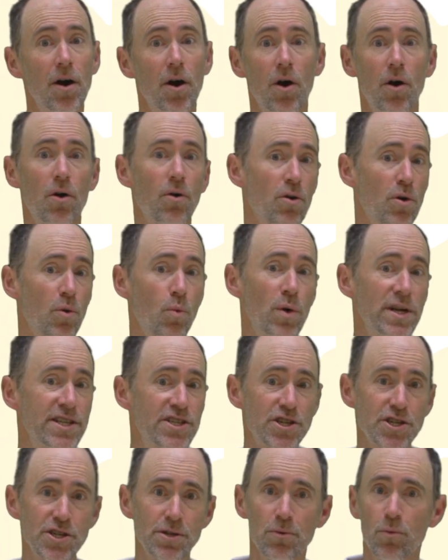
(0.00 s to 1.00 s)
Or
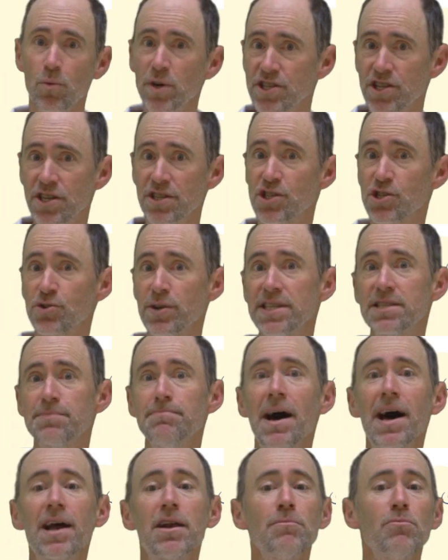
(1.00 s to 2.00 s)
which constraints
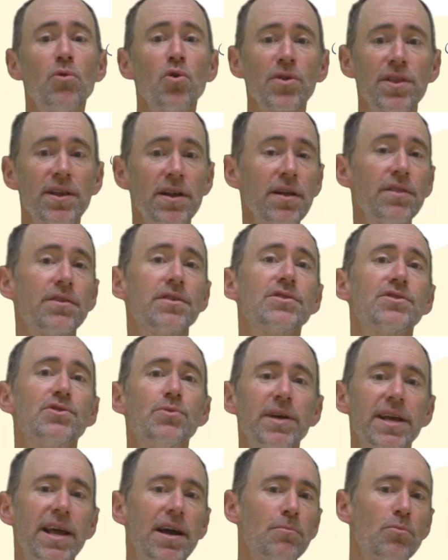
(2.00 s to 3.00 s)
matter more than others? Do
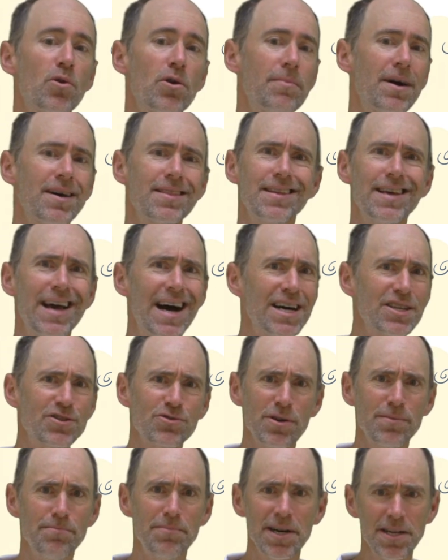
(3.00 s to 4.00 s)
we care more about the
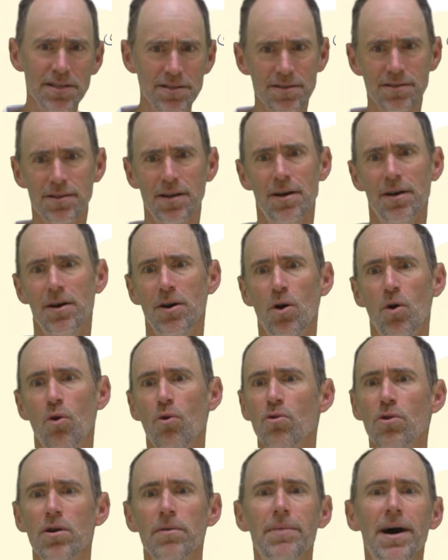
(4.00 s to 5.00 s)
asteroid belt
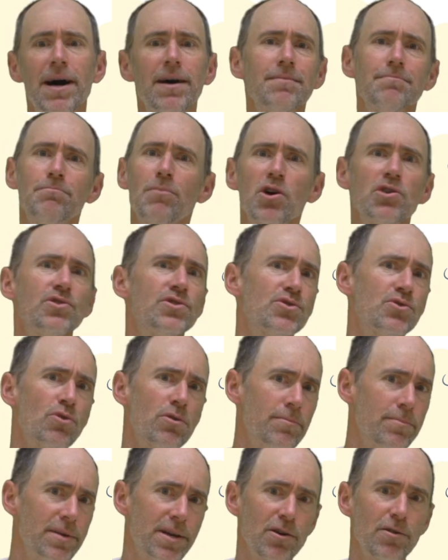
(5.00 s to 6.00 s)
or about Mars's
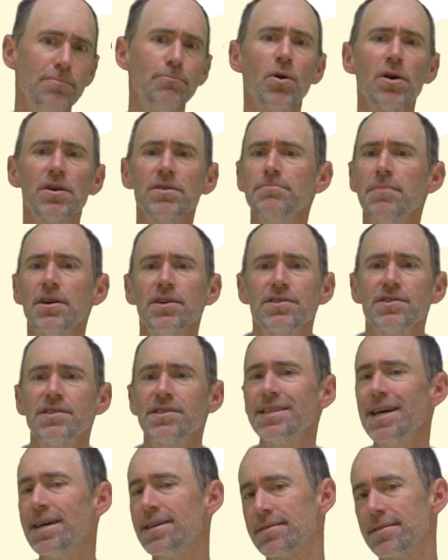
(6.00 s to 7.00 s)
orbit or Mars's
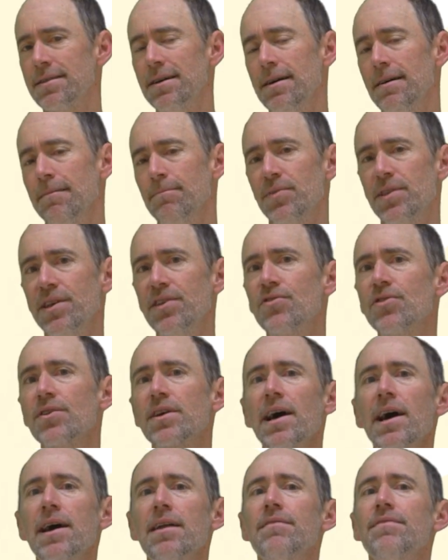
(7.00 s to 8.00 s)
size? These are the
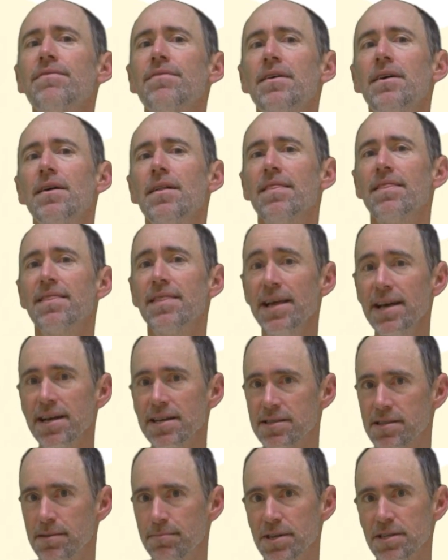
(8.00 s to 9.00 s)
kind of
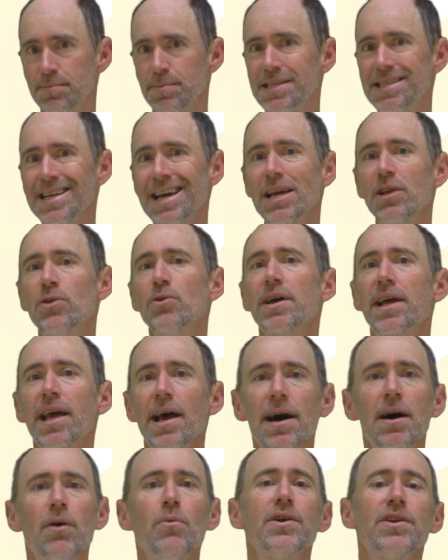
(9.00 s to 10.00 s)
things that must be taken into
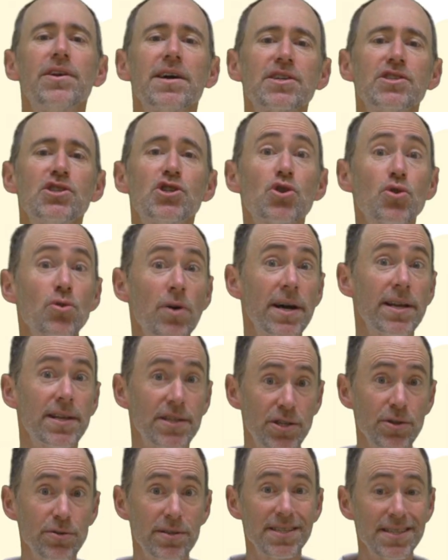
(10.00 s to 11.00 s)
account when you're actually trying to
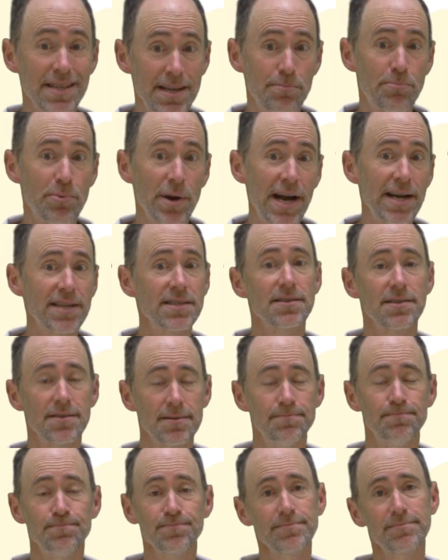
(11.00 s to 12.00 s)
do this in practice.
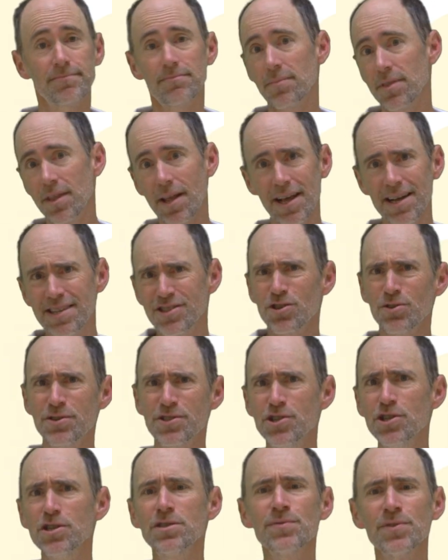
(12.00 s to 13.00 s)
And so
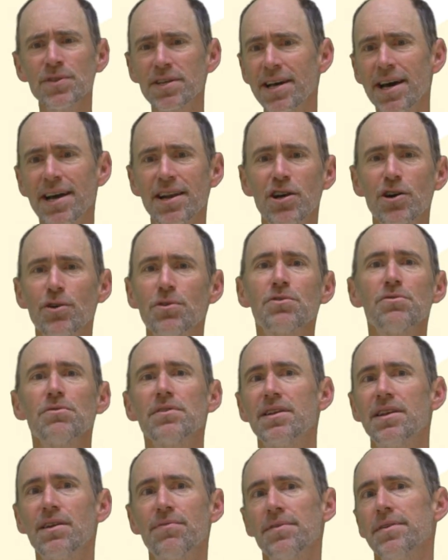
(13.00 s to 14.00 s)
it's useful to kind of go through
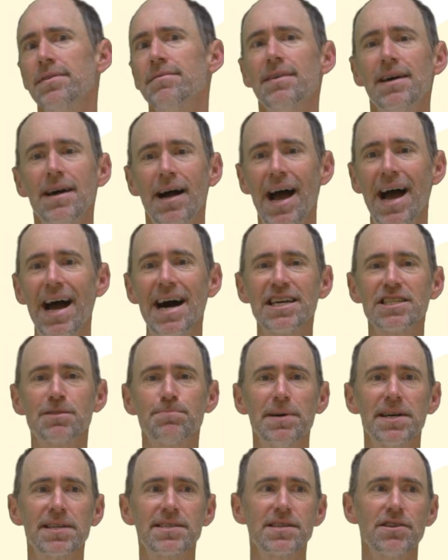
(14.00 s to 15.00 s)
the different
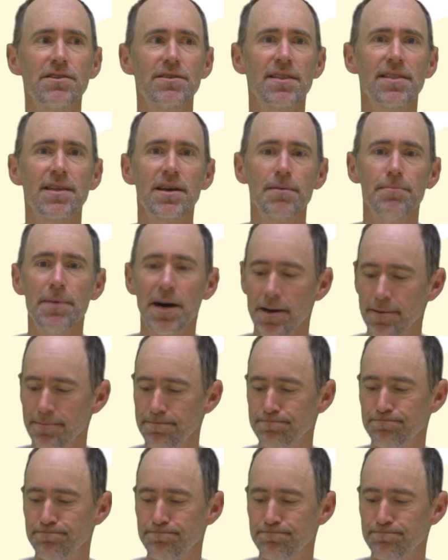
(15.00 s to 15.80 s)
aspects here to think about them.